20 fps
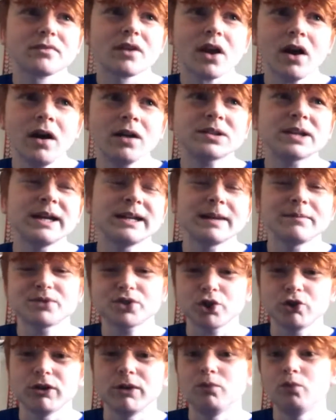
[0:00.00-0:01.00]
I take them
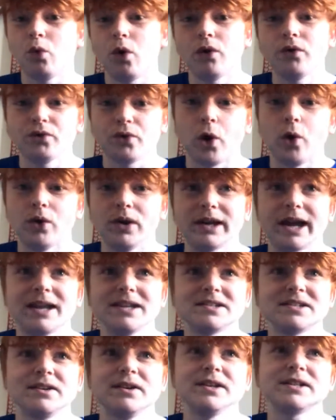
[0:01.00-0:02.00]
scoring 1 goal
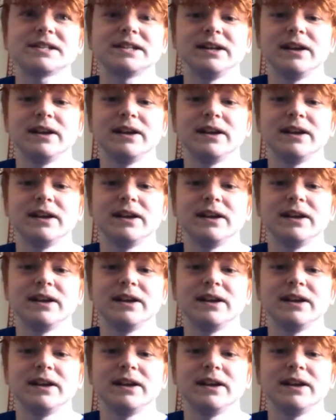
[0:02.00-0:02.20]
against us,